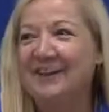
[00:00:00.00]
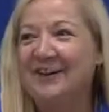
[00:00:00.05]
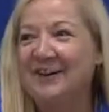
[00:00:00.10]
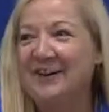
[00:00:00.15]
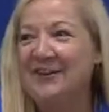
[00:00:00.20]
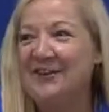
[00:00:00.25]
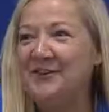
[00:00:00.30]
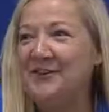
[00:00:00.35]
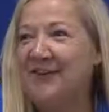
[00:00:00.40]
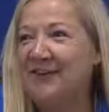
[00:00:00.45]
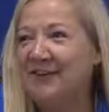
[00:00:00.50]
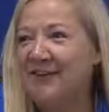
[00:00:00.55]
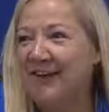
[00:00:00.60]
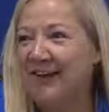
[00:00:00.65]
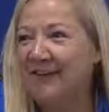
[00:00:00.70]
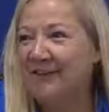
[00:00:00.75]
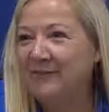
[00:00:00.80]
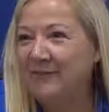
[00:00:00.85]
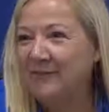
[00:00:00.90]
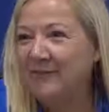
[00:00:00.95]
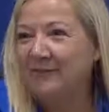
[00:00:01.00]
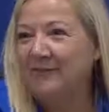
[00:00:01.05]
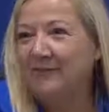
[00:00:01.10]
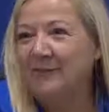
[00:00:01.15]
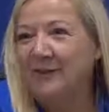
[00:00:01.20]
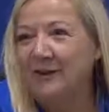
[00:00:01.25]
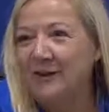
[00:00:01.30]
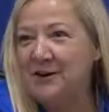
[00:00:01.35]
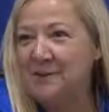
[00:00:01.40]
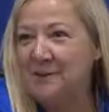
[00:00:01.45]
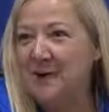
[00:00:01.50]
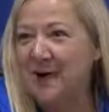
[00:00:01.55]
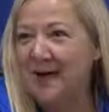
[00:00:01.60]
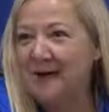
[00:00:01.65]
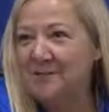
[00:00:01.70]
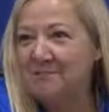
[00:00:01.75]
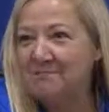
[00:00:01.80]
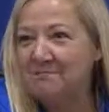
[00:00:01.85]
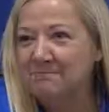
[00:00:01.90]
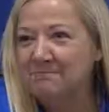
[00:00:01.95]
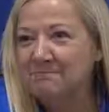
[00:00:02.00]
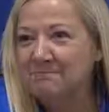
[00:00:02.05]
What do you all like? What do you buy?